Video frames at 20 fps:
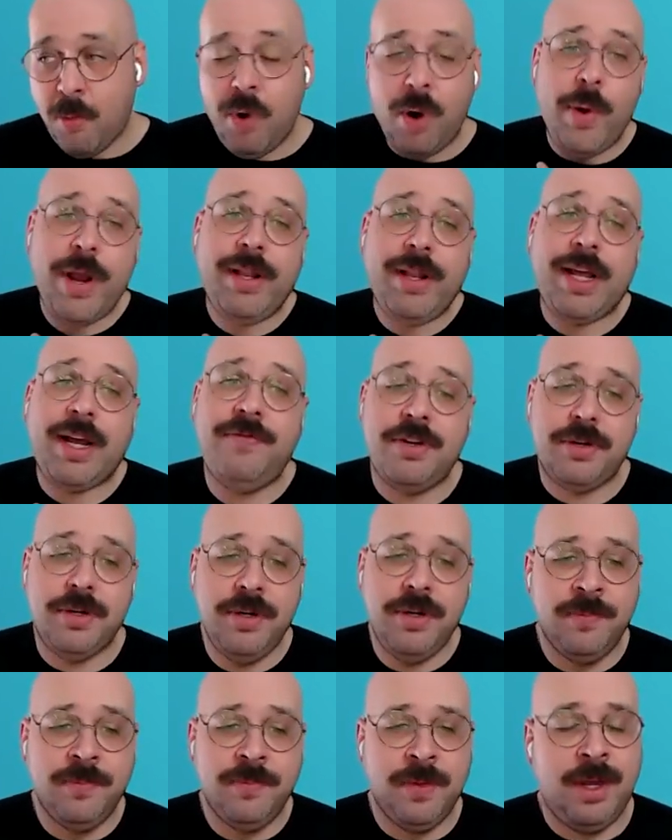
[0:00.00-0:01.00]
What we love to
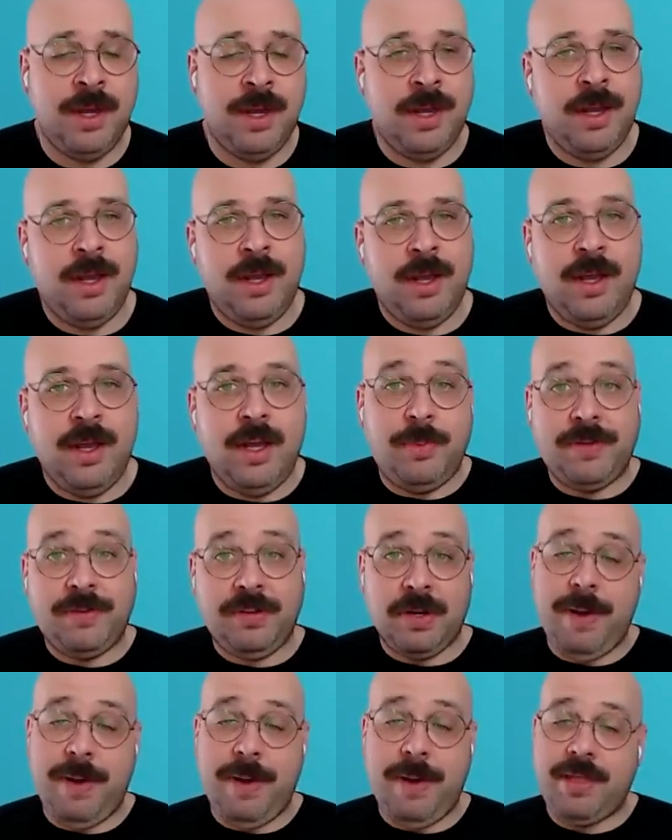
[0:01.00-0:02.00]
do,
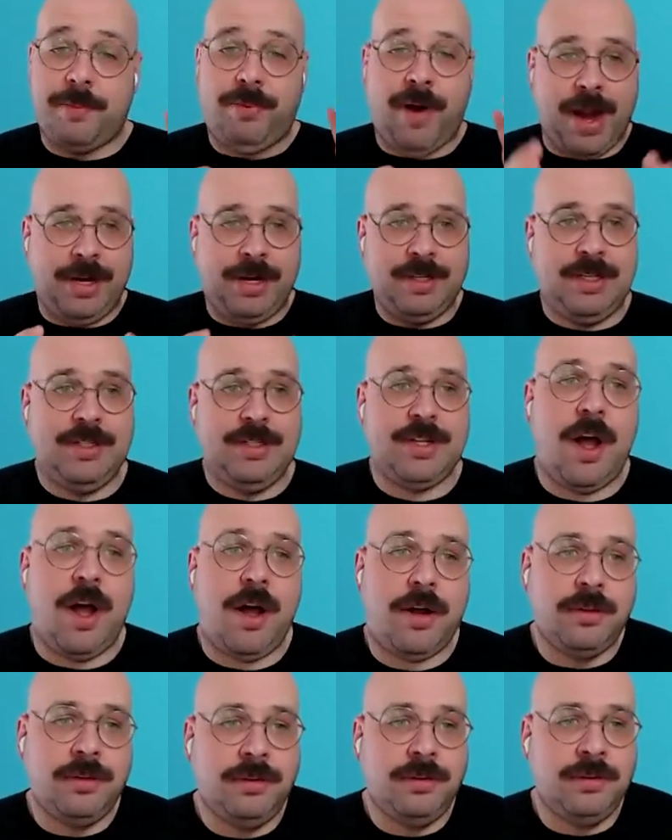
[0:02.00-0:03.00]
let's compare the practice as a
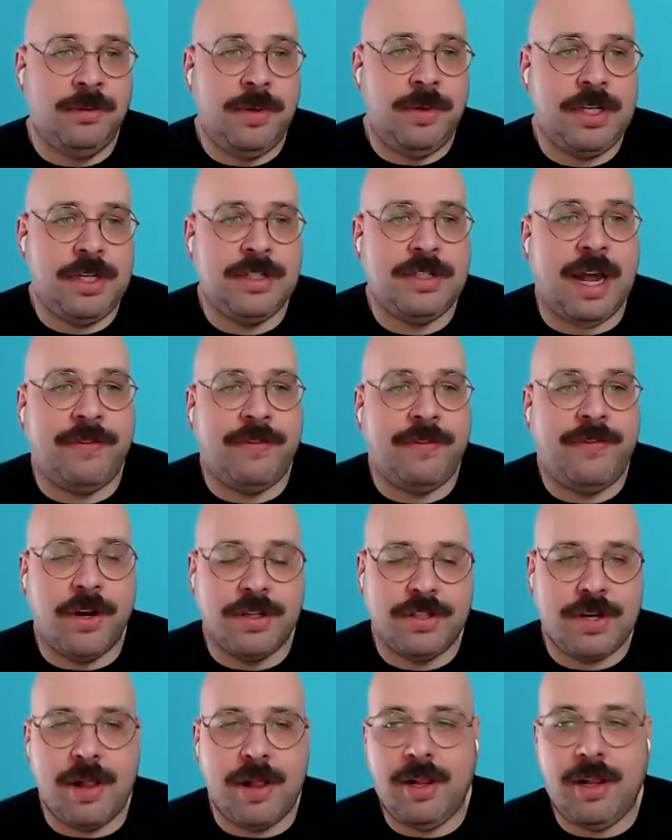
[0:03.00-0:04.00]
whole, which is that
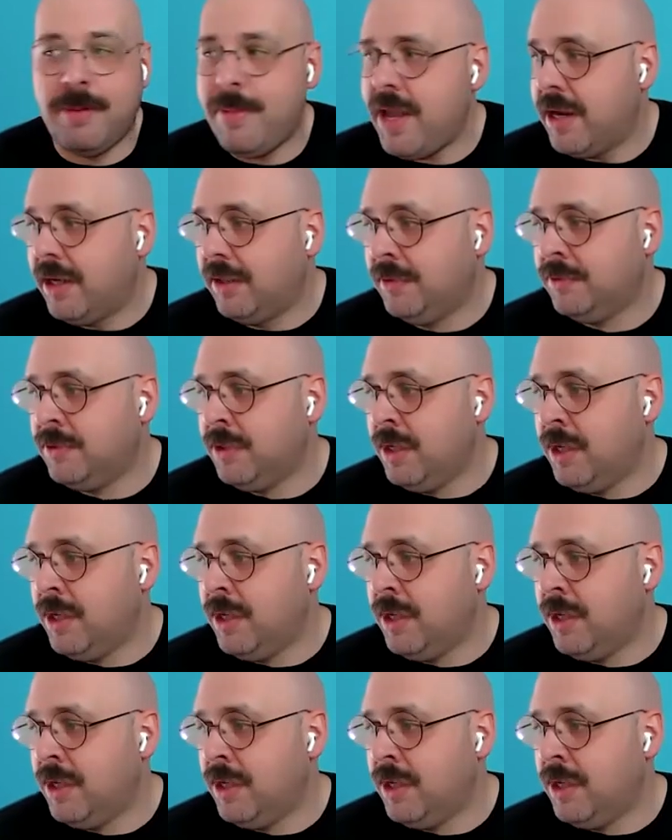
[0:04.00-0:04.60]
first column here,